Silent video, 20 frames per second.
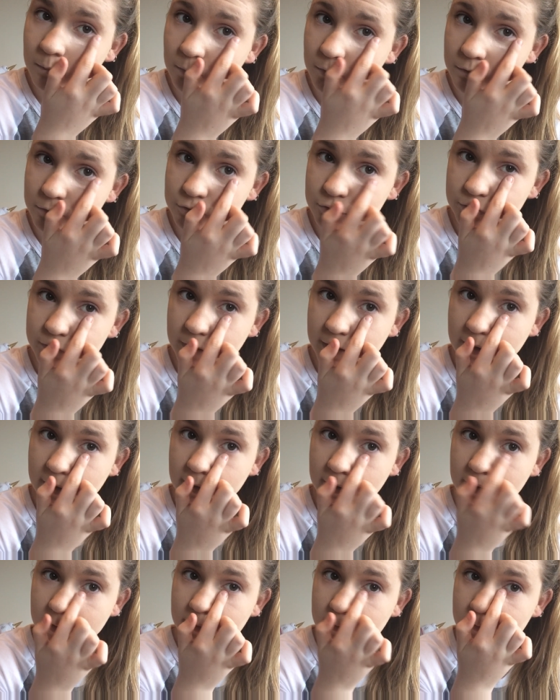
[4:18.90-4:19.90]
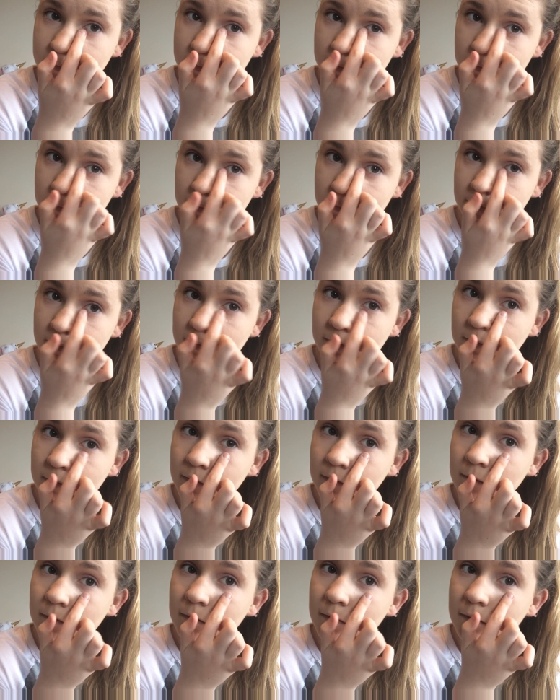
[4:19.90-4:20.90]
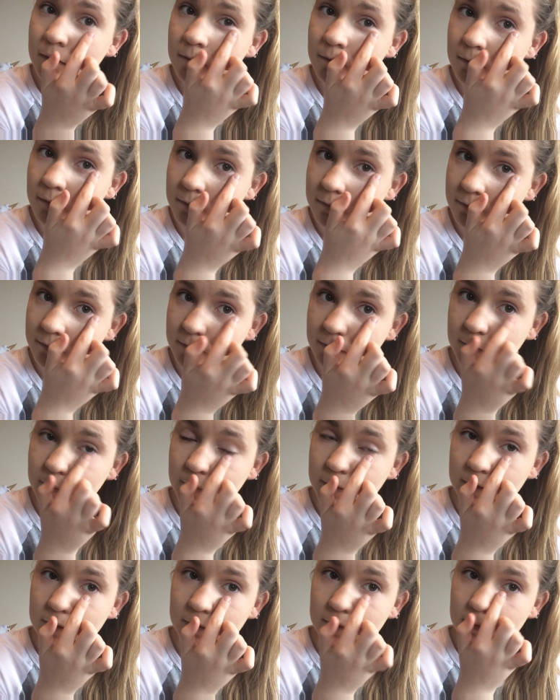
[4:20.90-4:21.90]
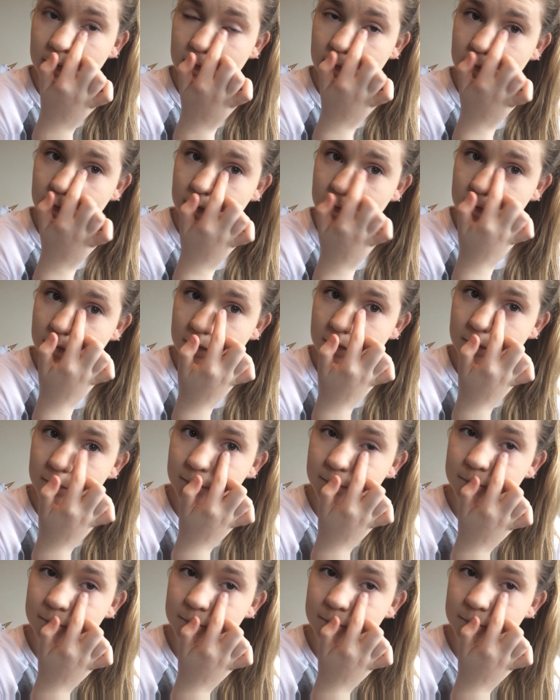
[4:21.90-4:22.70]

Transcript: we'll try it and see what it looks like.